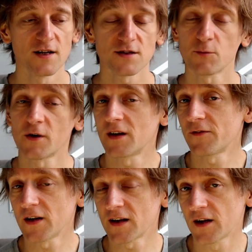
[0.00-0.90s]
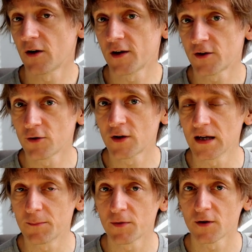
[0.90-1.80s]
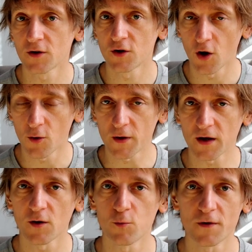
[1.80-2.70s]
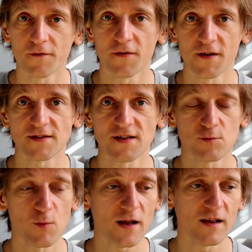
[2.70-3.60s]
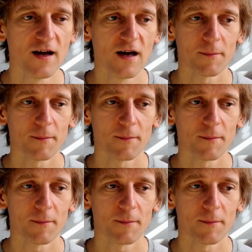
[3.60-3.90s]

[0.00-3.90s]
So we are definitely going to keep going with this as well.